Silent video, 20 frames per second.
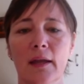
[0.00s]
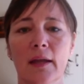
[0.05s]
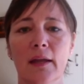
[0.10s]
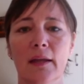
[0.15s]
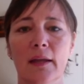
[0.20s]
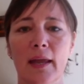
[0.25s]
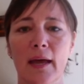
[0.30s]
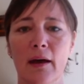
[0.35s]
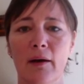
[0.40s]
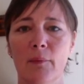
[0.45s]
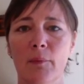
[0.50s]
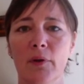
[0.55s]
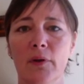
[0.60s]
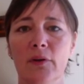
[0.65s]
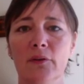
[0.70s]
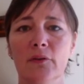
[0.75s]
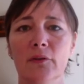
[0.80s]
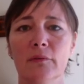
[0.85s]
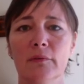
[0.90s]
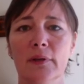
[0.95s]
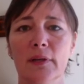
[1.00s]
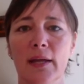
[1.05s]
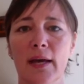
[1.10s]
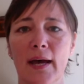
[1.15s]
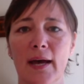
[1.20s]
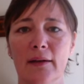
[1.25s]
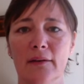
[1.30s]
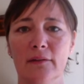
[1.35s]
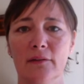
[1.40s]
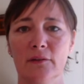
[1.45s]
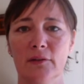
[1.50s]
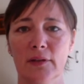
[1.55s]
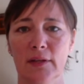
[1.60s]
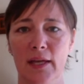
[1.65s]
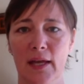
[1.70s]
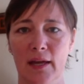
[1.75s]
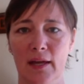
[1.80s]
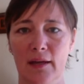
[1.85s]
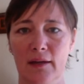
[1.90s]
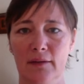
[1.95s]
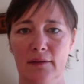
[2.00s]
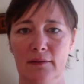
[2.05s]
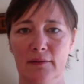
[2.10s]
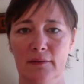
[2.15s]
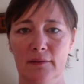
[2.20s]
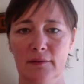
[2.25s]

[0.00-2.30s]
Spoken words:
Now, I want you to relax your gaze.